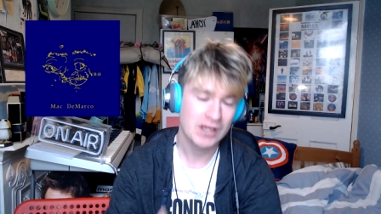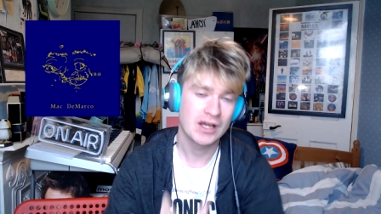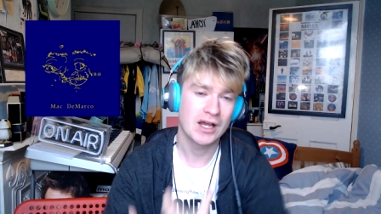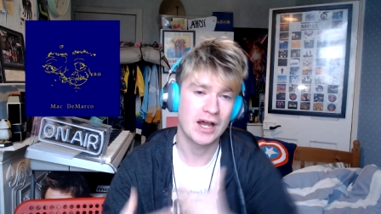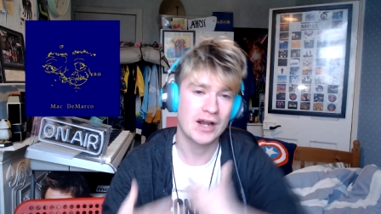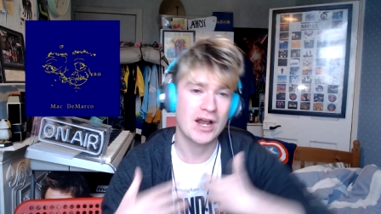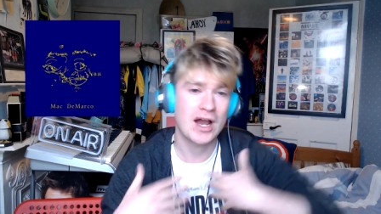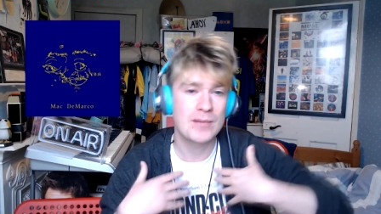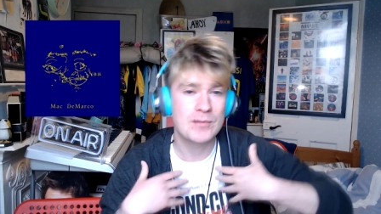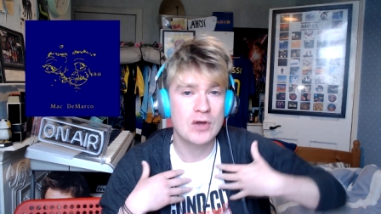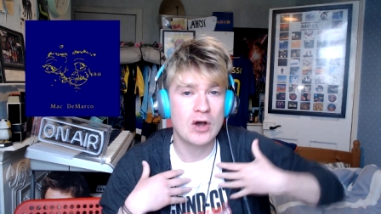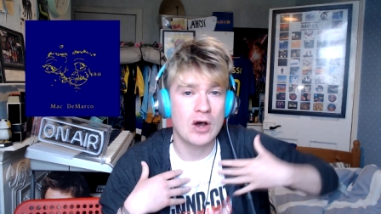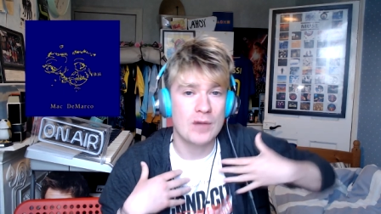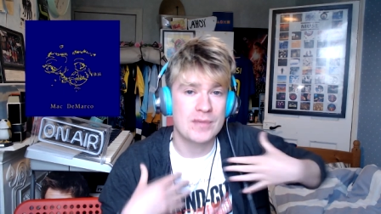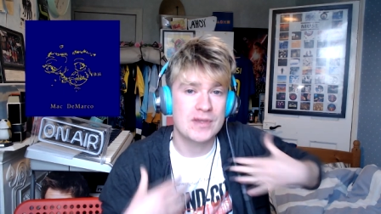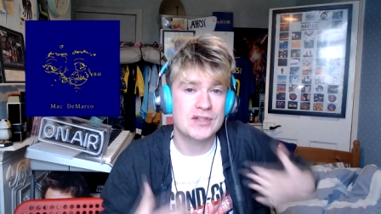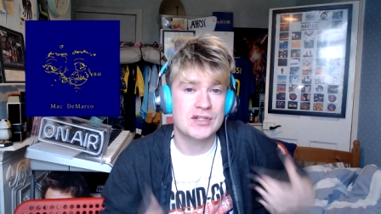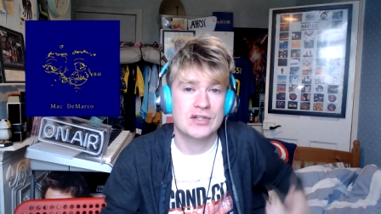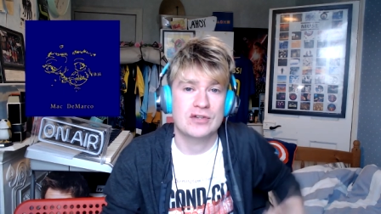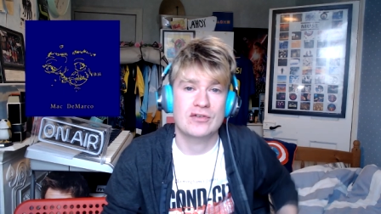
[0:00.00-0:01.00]
And I'm not a
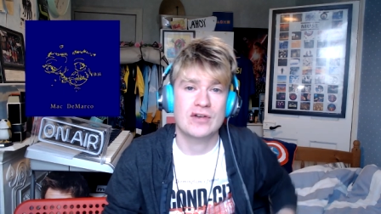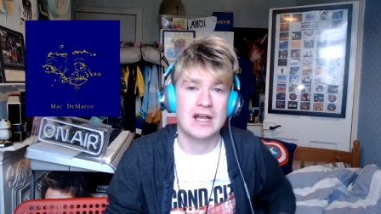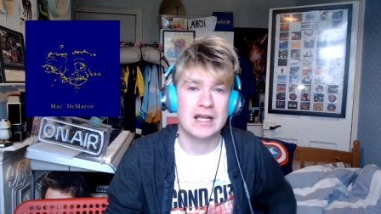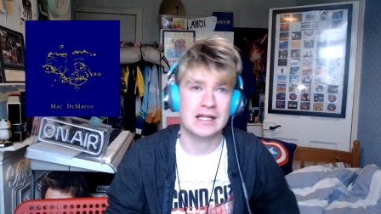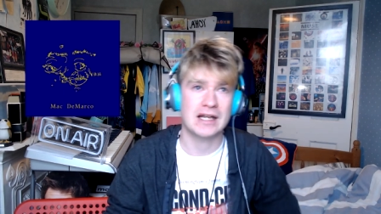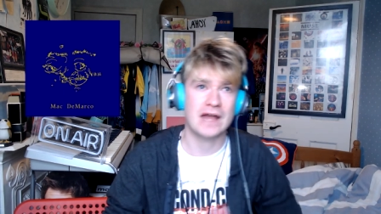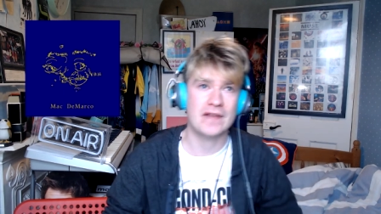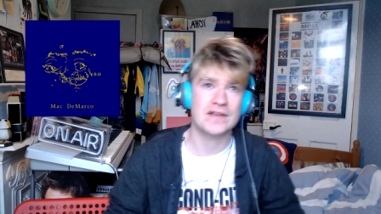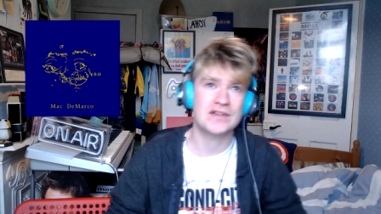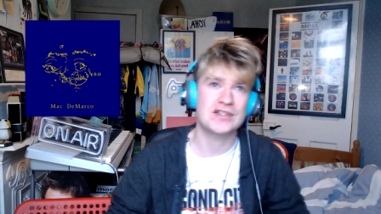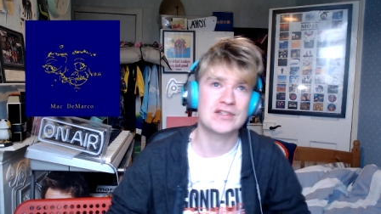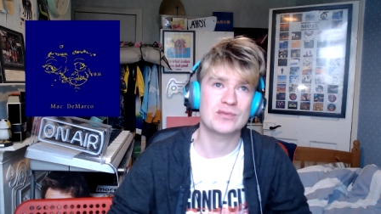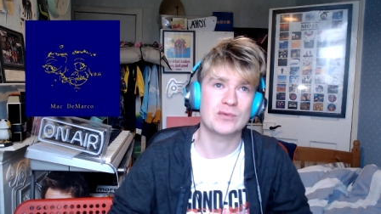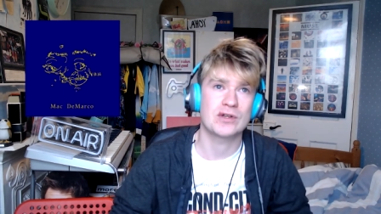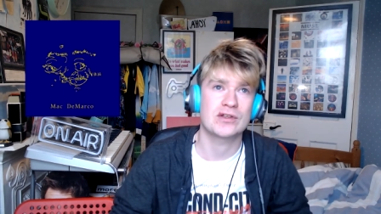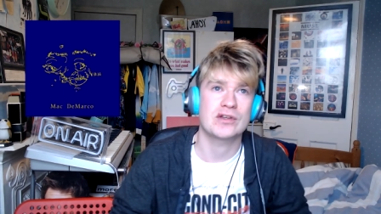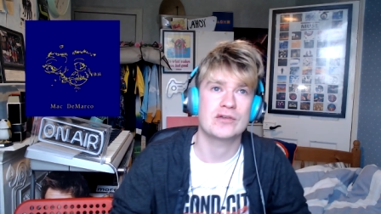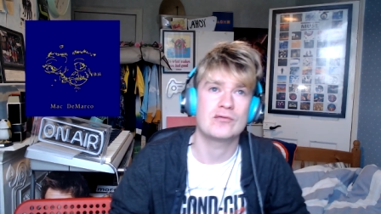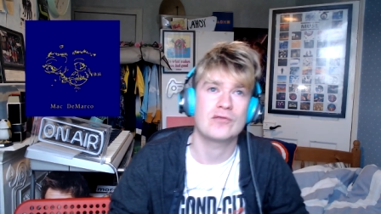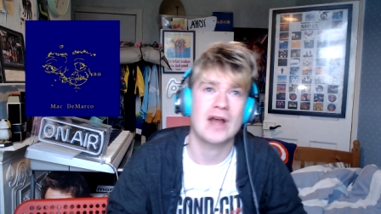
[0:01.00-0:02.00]
music critic. Like, this is one
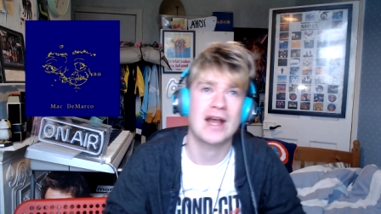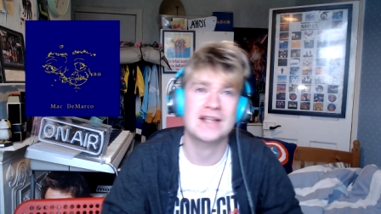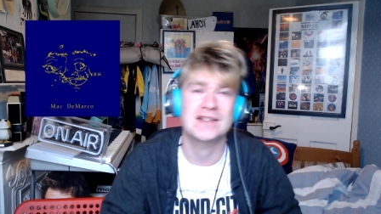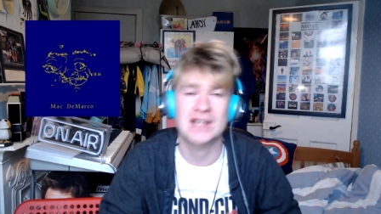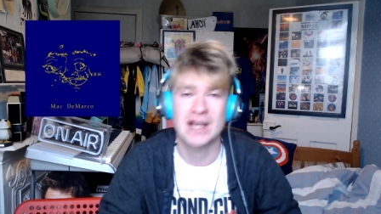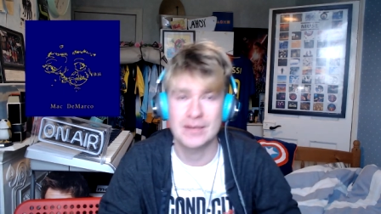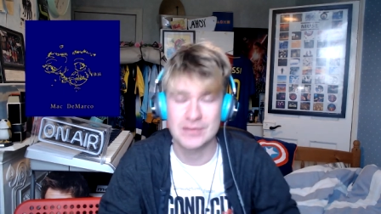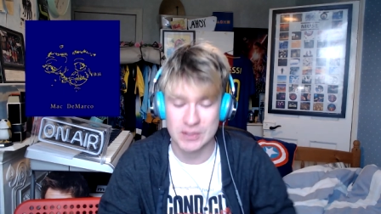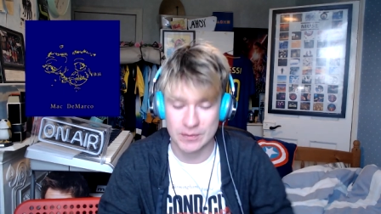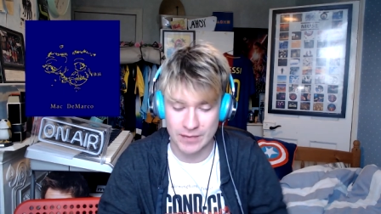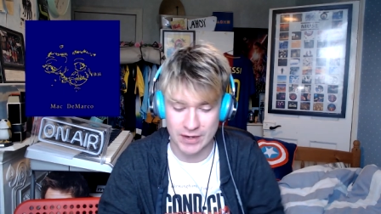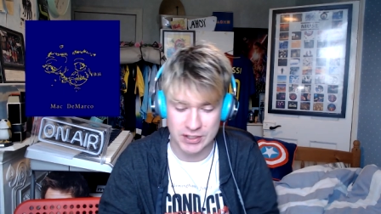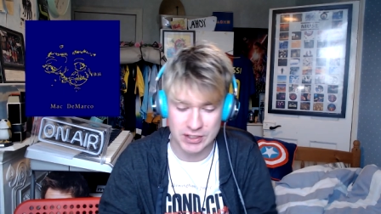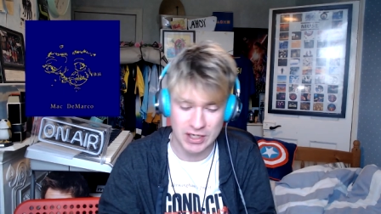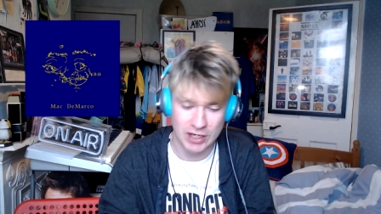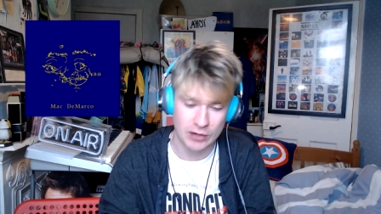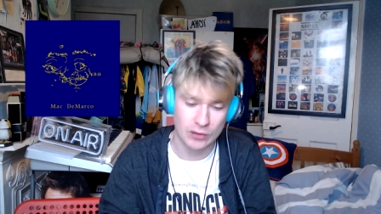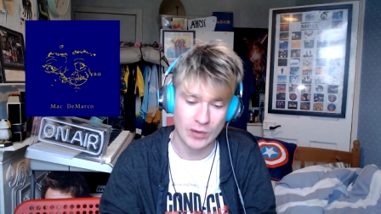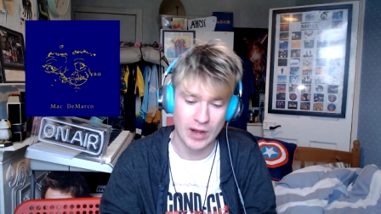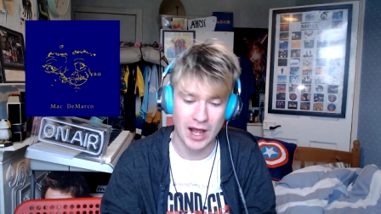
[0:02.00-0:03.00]
of the rare times on my
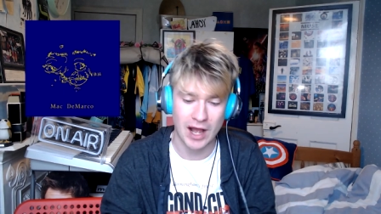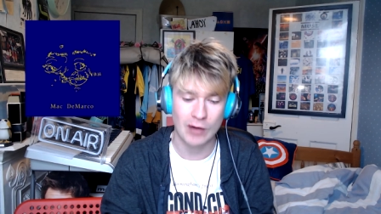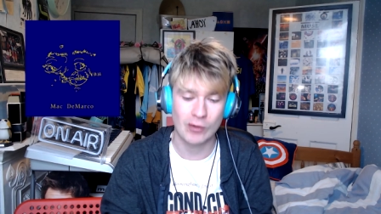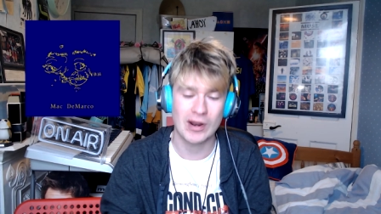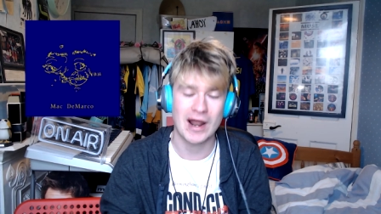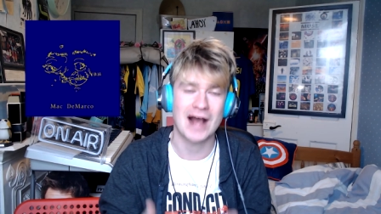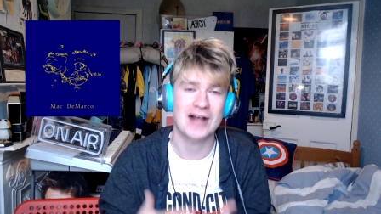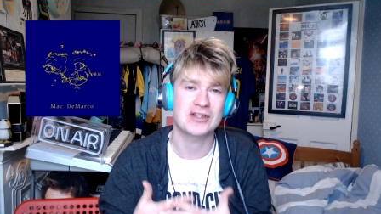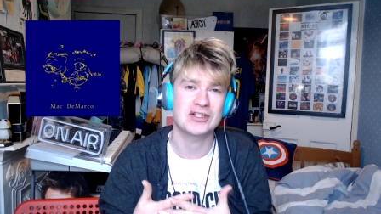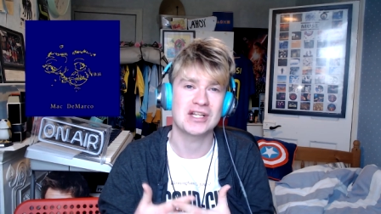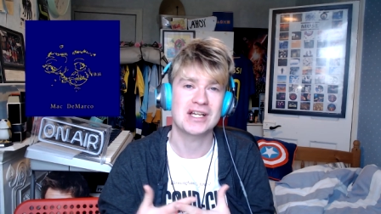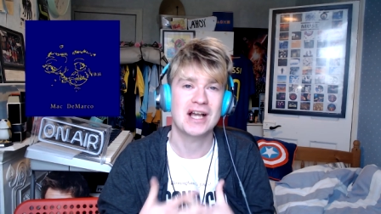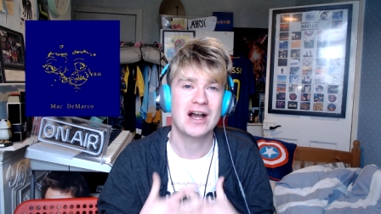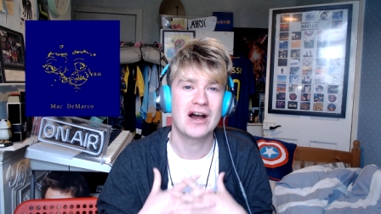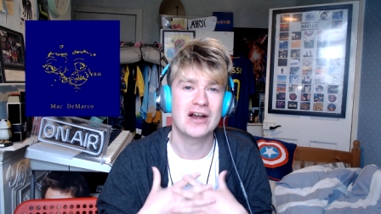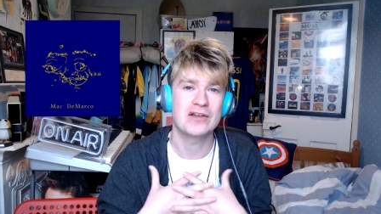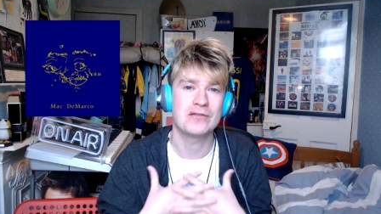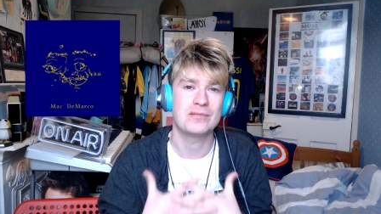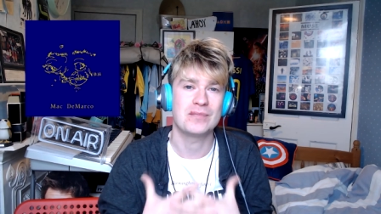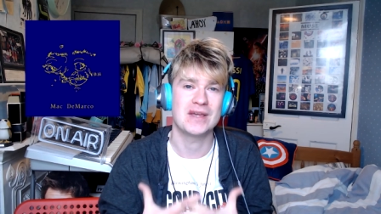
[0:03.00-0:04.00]
channel where I will actually
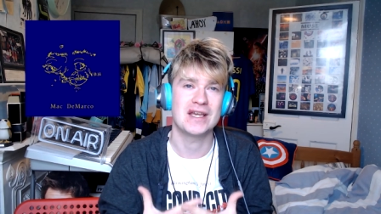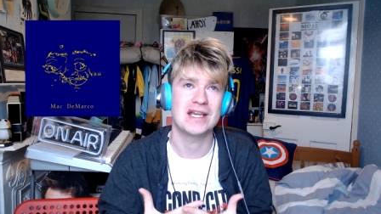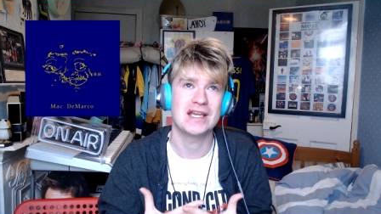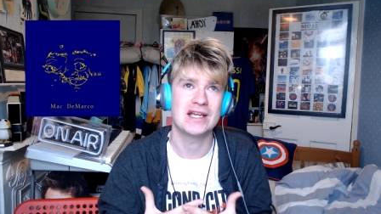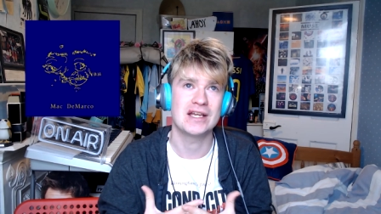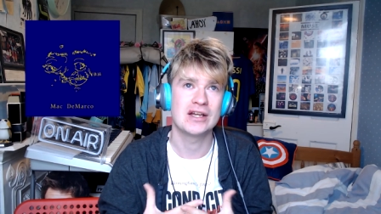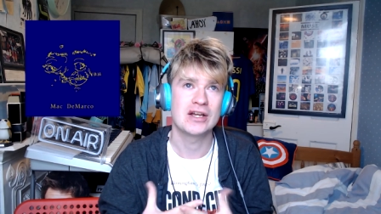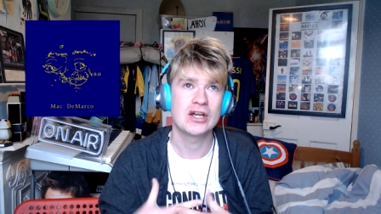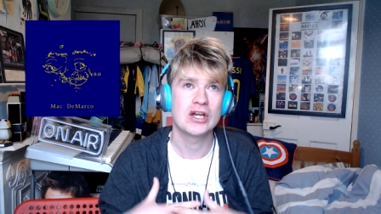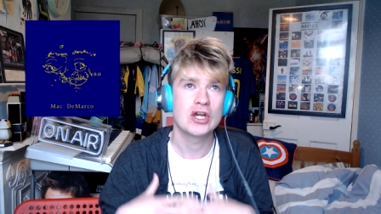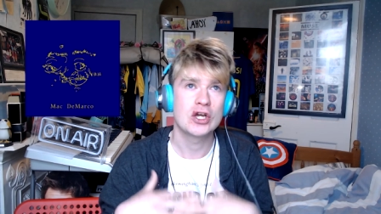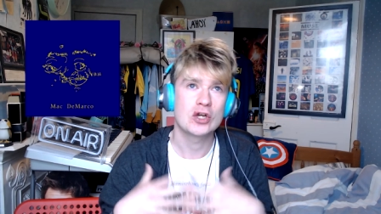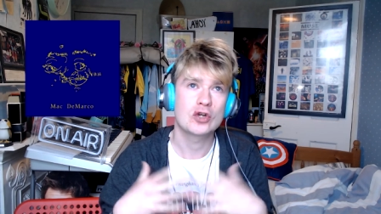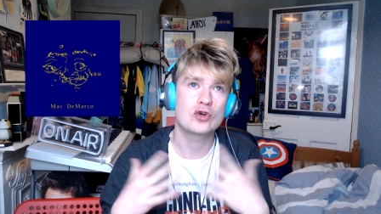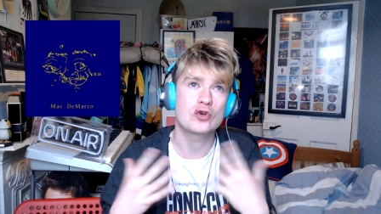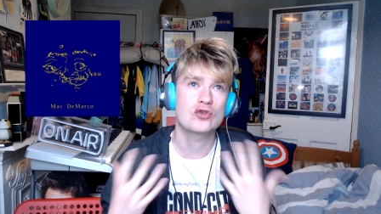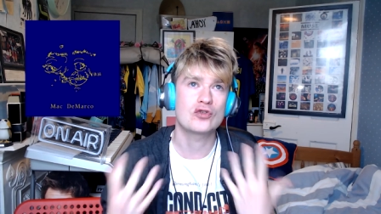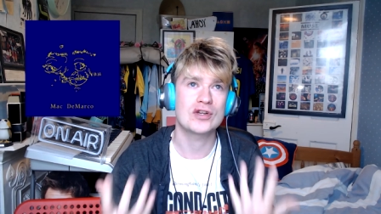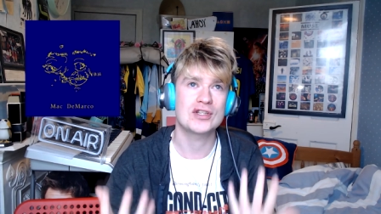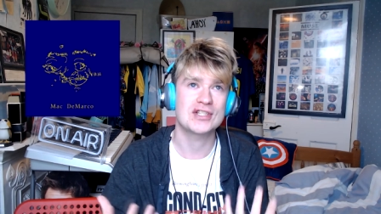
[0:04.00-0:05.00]
kind of be
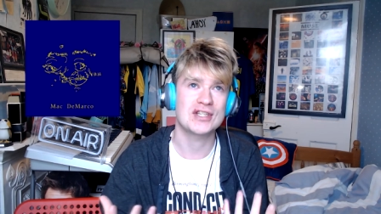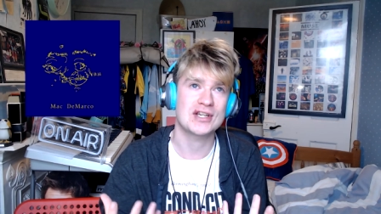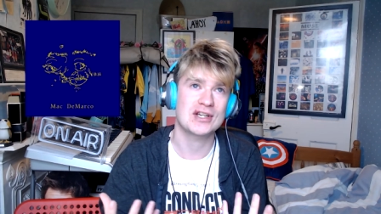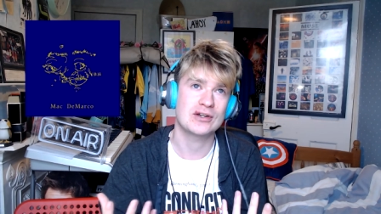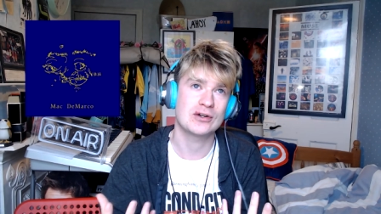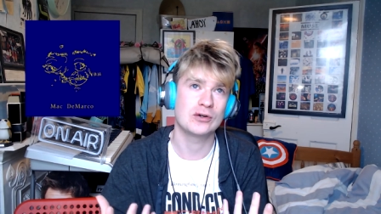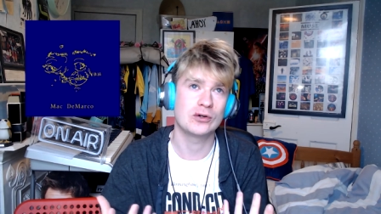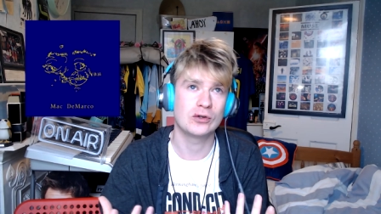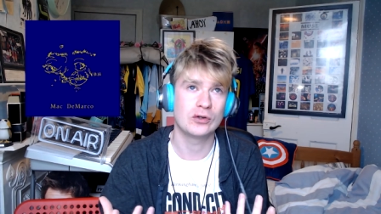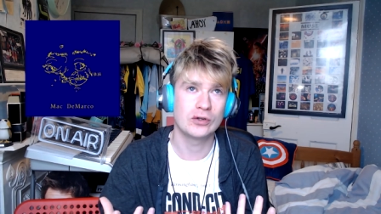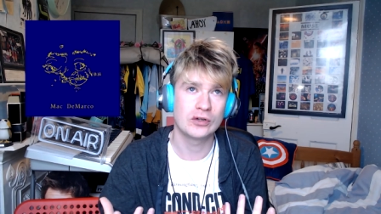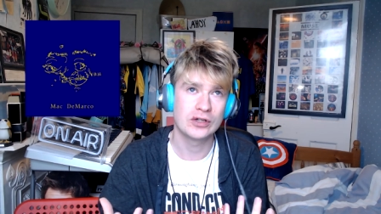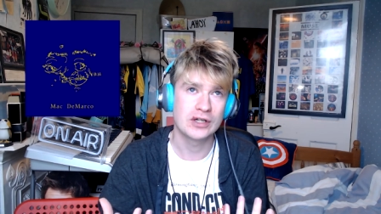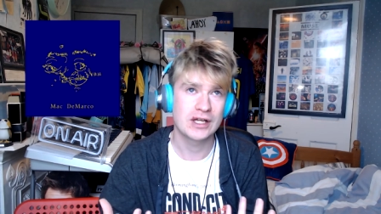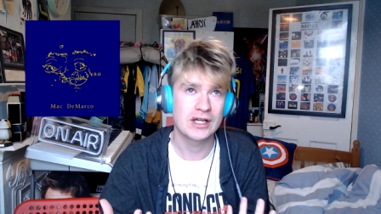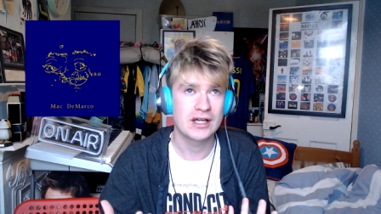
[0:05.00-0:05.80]
critical